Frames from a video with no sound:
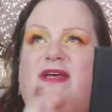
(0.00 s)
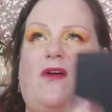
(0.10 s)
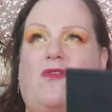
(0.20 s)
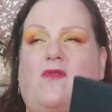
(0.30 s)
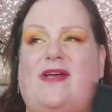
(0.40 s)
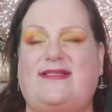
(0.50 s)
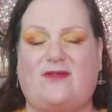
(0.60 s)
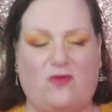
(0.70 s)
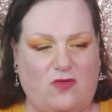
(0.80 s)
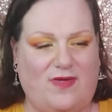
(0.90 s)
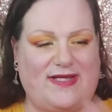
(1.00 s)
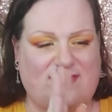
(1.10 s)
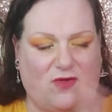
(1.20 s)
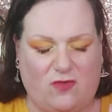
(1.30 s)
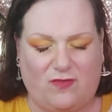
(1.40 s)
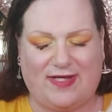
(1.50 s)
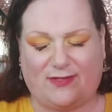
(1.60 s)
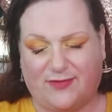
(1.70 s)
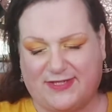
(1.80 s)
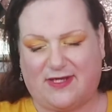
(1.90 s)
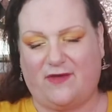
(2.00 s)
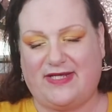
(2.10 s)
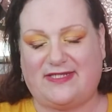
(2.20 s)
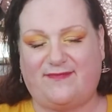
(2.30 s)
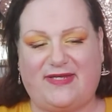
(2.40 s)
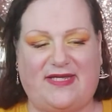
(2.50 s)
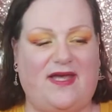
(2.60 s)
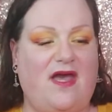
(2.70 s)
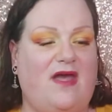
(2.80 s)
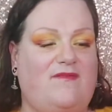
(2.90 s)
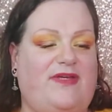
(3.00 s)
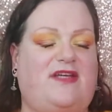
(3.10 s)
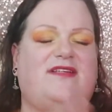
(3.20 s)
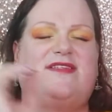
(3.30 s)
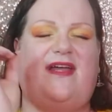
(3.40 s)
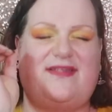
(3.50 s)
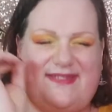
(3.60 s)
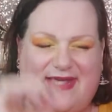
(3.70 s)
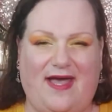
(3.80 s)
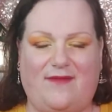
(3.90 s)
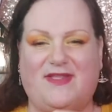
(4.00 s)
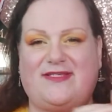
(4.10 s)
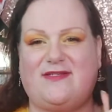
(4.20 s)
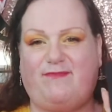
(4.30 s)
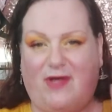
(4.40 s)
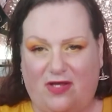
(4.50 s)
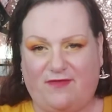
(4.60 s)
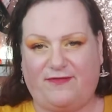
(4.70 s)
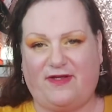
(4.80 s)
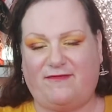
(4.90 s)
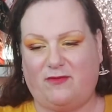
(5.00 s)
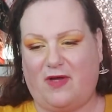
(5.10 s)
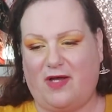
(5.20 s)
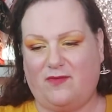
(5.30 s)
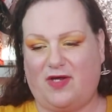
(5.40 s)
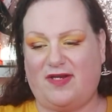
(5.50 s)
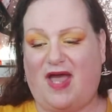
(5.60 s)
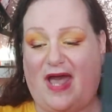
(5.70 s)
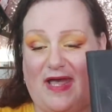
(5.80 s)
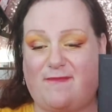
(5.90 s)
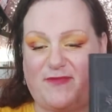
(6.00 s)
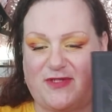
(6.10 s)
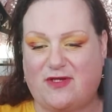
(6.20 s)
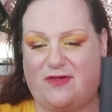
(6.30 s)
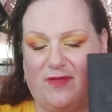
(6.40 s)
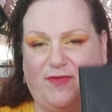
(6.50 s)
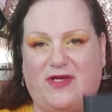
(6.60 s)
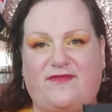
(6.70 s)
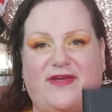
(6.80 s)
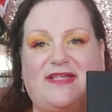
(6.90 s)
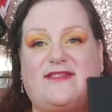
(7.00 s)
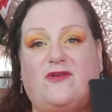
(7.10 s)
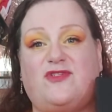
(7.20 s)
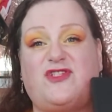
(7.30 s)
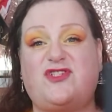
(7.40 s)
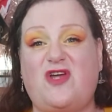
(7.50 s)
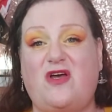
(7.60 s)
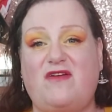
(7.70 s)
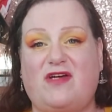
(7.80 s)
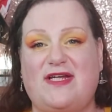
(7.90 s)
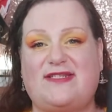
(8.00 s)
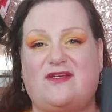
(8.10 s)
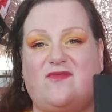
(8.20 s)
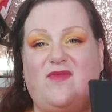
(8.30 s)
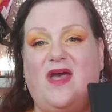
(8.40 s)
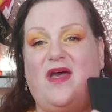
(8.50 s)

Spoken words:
always was going to be, because damn, this is perfect for what I want. Absolutely perfect. So star item.